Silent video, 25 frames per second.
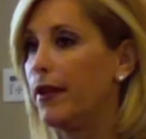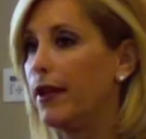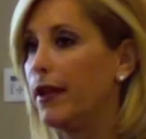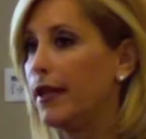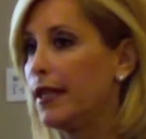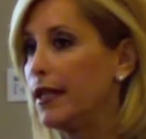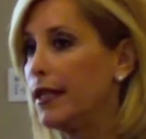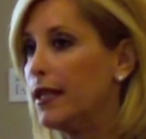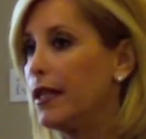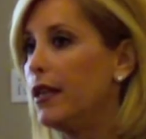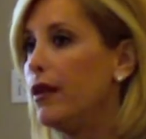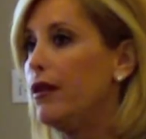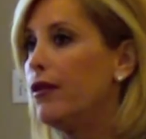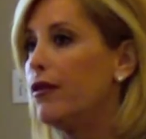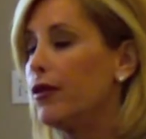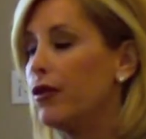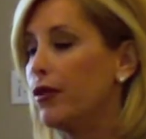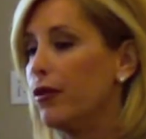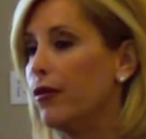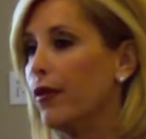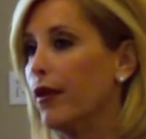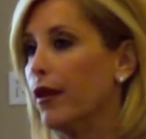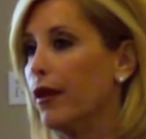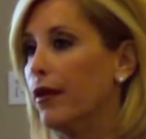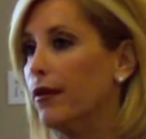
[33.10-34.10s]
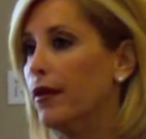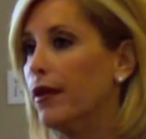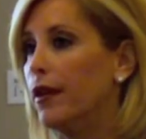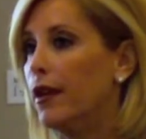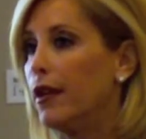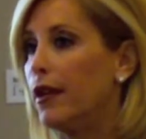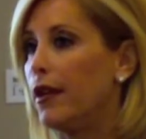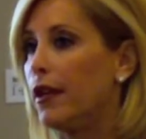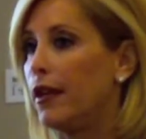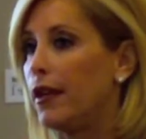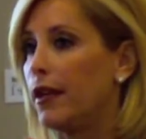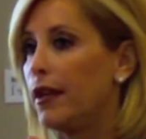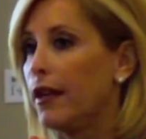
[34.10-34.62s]
It continued to grow.
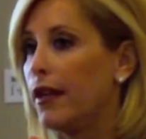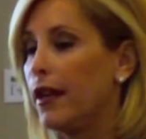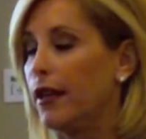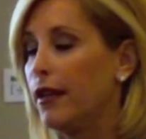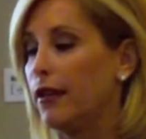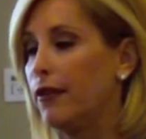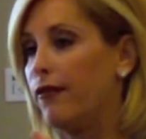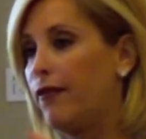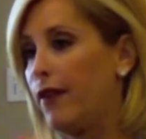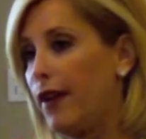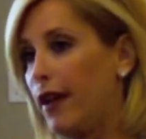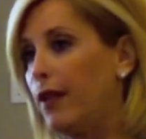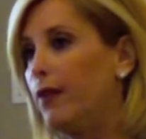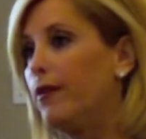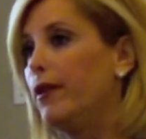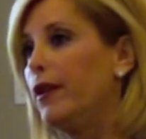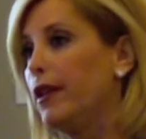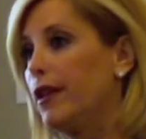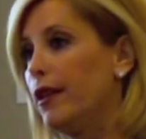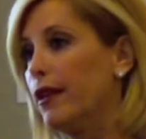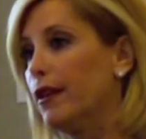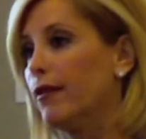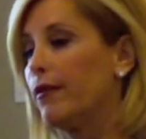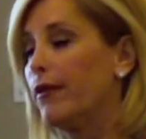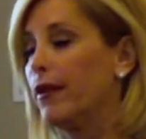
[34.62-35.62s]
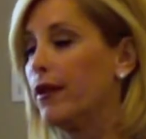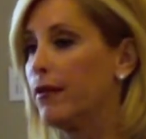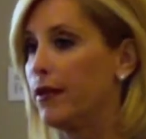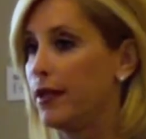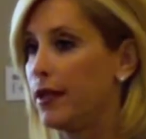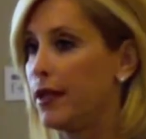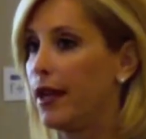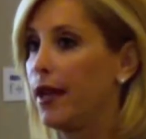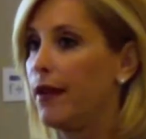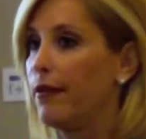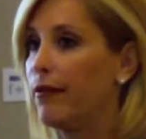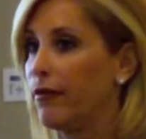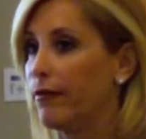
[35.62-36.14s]
And the following year, when it was
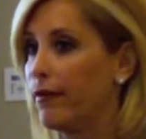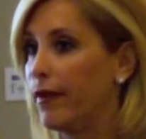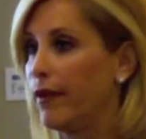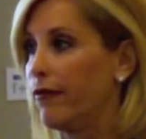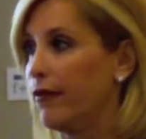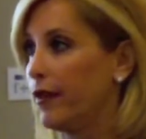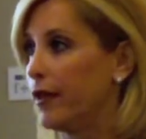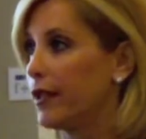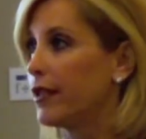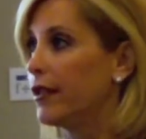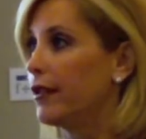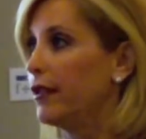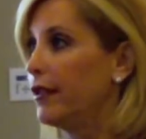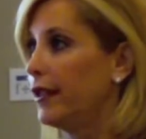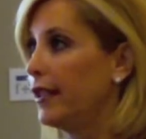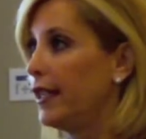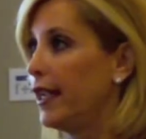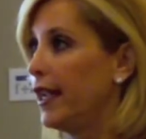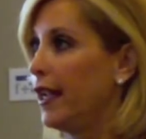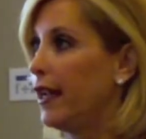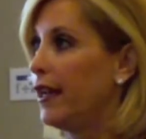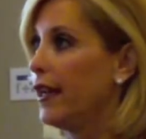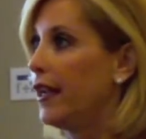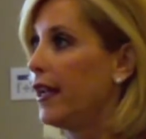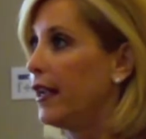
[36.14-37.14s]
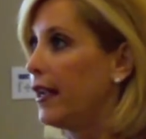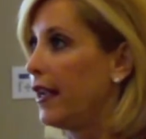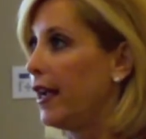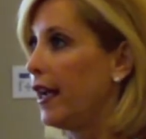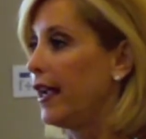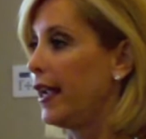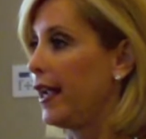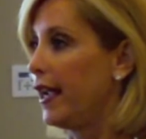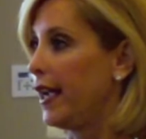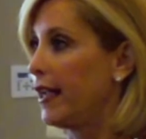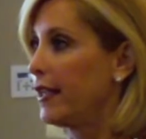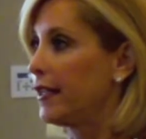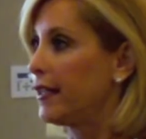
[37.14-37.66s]
time for my physical again, I
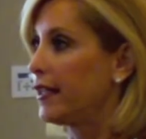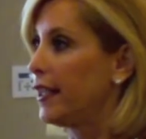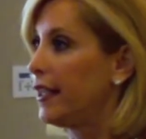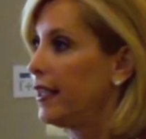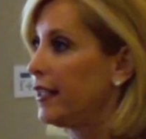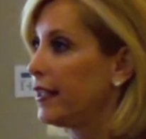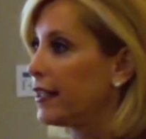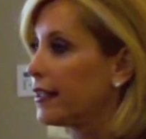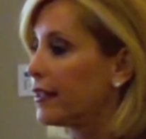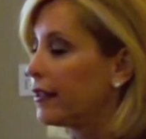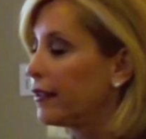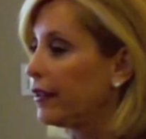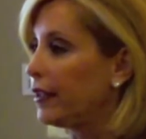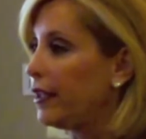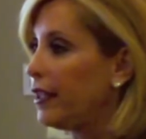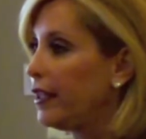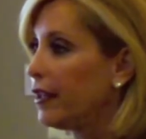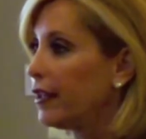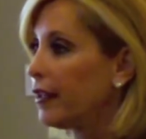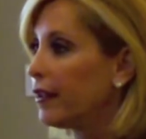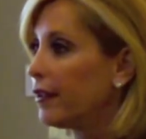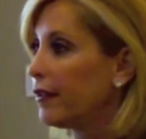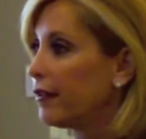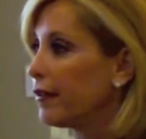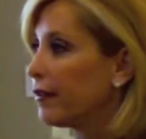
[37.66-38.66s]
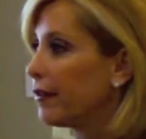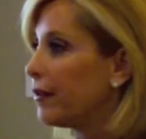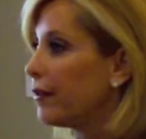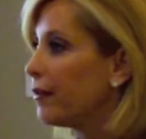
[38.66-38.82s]
asked, "Hey, it's still here.